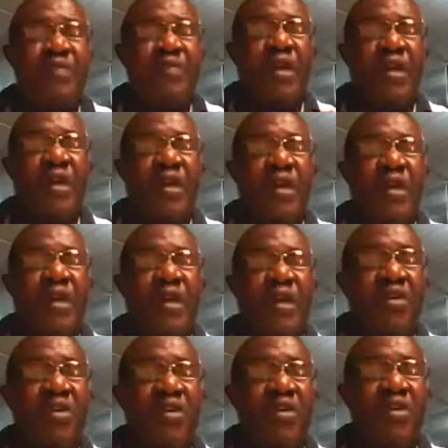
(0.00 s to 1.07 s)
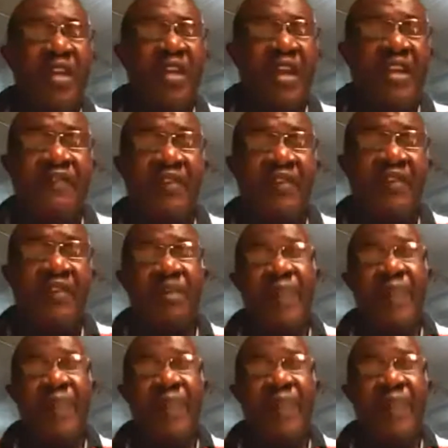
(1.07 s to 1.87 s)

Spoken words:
it may look negative,